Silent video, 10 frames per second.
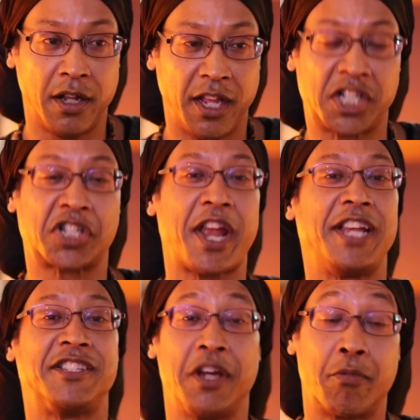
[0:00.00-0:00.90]

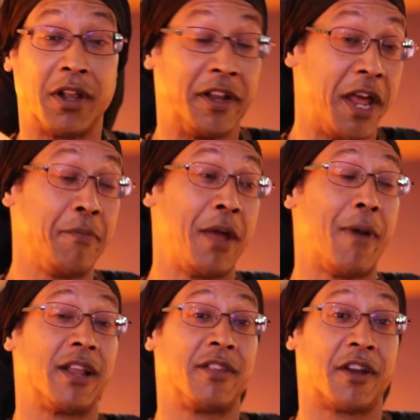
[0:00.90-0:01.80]
exchanged the umbrella, and they
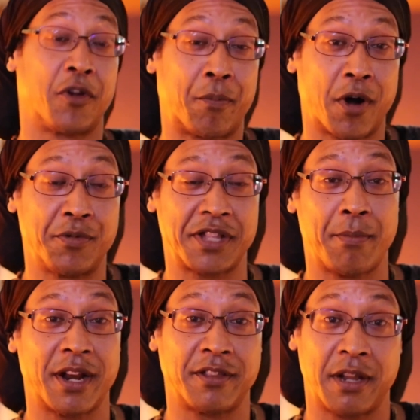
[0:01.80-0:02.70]
might have done it on purpose, they
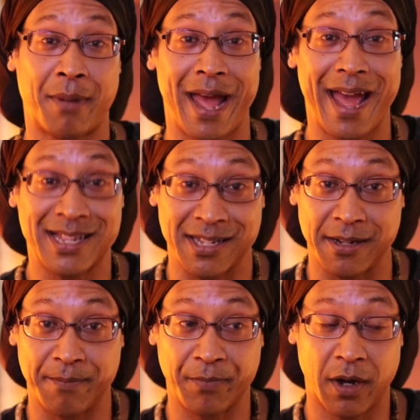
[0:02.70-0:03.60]
might have done it by accident.
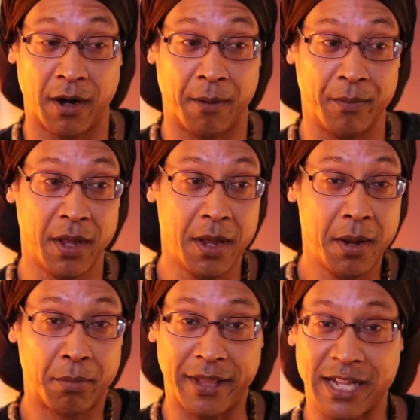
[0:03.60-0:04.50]

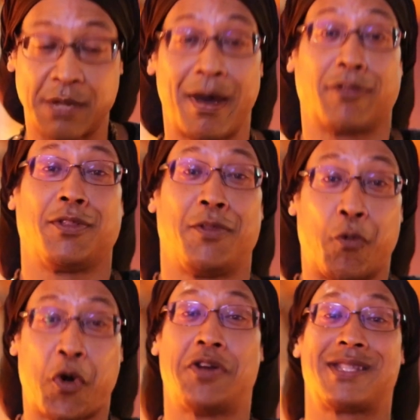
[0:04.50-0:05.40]
But that's about the
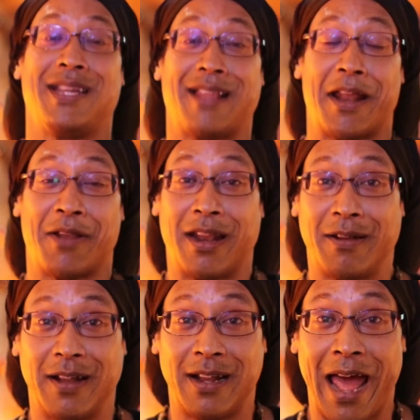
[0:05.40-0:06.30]
worst thing that
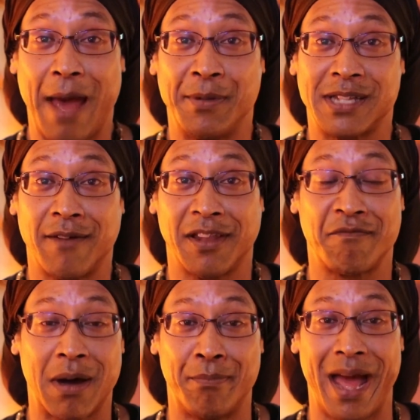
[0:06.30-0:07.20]
it happens. I've left
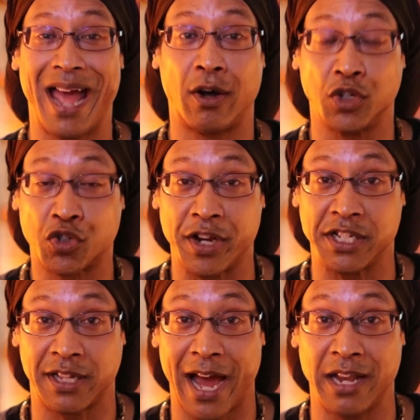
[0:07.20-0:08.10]
my bag on trains
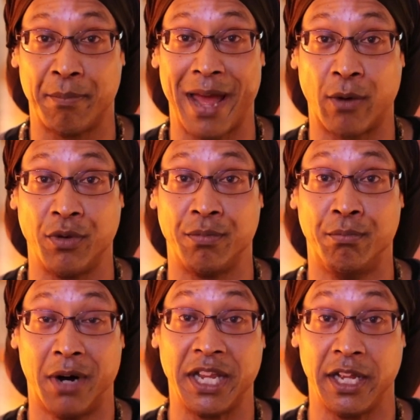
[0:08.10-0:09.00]
and gotten it back with
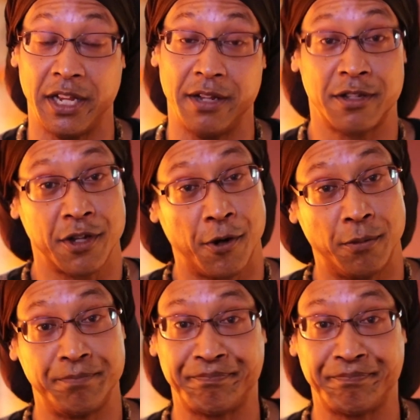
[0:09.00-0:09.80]
money in it. So,